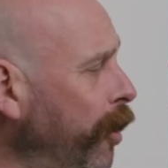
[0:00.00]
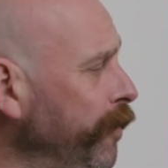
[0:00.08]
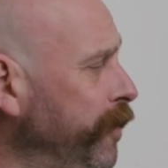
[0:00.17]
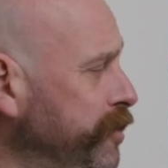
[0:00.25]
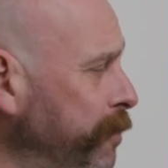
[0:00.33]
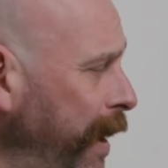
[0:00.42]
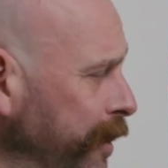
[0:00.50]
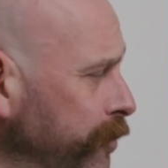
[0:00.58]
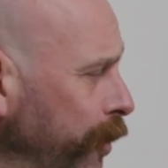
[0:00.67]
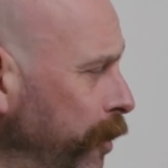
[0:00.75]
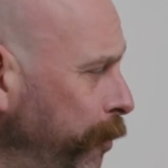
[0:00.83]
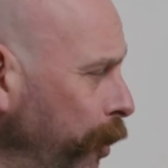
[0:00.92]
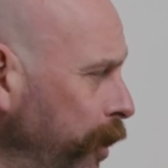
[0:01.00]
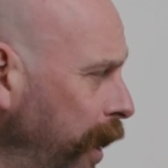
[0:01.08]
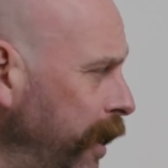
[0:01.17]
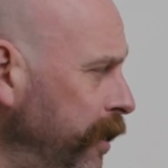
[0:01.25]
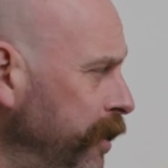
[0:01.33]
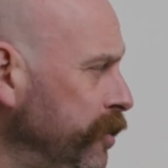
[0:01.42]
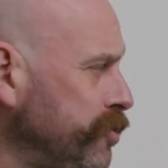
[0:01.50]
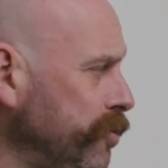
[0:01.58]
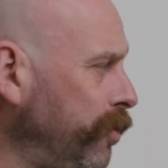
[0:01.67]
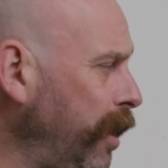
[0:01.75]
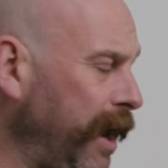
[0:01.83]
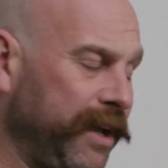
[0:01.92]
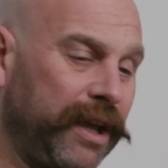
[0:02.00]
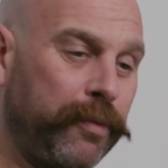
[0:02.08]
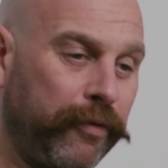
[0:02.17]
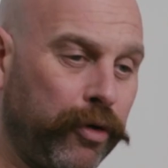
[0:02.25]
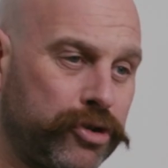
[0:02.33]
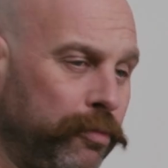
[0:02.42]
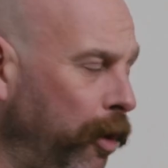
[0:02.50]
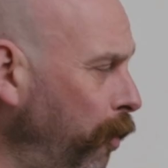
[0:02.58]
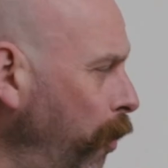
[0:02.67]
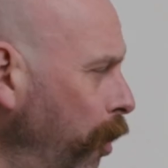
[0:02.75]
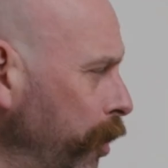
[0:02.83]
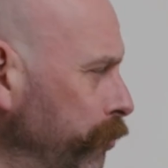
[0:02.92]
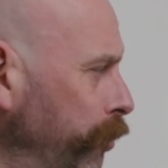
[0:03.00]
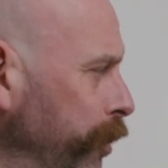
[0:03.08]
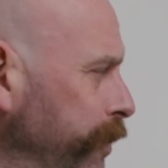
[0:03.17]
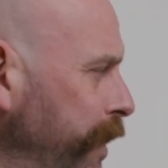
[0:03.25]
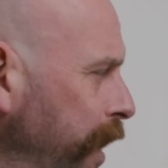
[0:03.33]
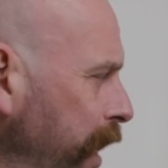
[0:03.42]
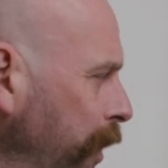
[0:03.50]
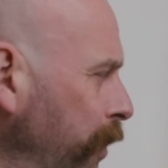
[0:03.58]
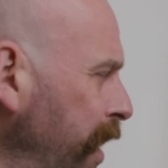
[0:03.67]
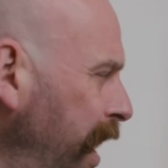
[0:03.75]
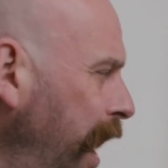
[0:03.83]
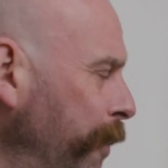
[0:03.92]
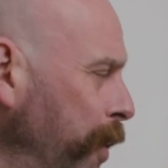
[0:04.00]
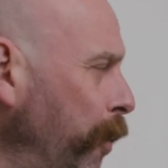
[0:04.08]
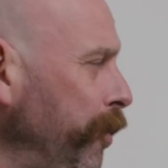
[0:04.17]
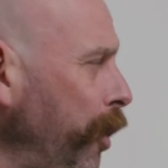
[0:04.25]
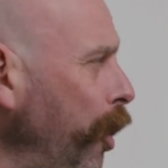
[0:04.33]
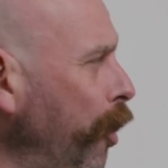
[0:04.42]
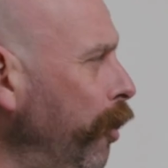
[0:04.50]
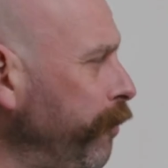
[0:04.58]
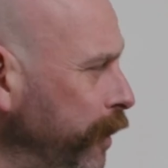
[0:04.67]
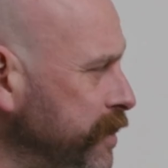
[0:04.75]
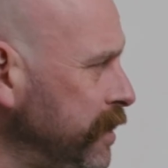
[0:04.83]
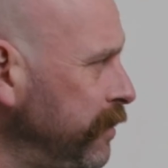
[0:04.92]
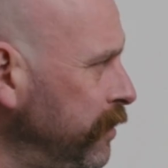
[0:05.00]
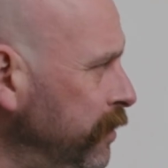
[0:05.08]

on the demand on the boiler, so i.e. we've got some hot water running there now and we want a lot of it,